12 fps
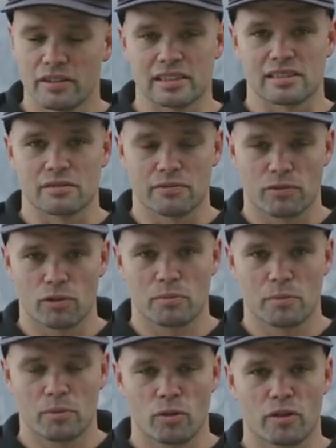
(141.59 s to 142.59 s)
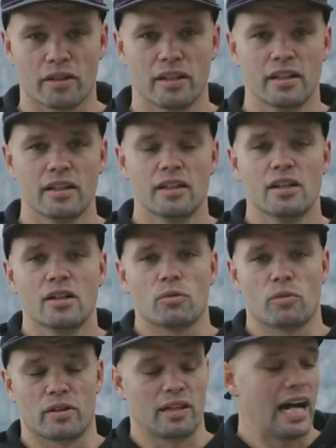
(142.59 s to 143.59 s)
It's an affordable board
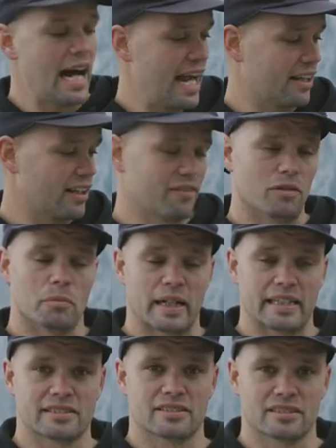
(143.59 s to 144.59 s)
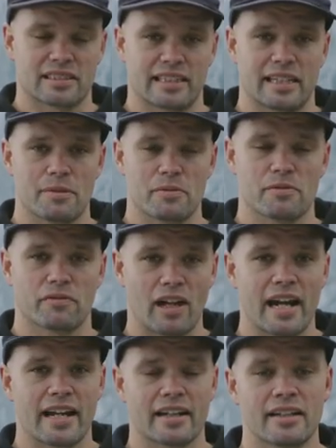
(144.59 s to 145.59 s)
with a high level base. So it's gonna keep you
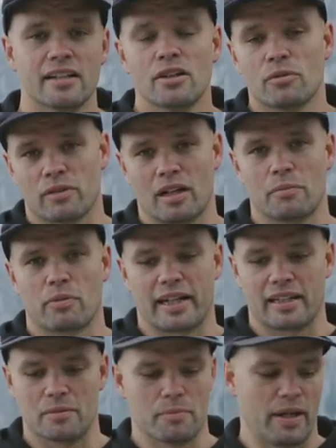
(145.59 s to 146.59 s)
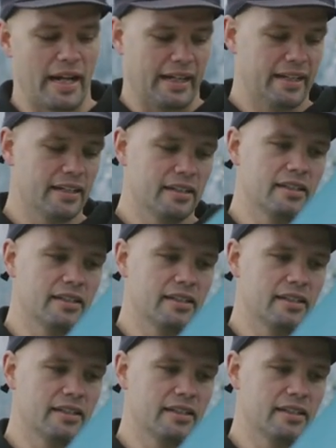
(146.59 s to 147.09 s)
flying without breaking the bank.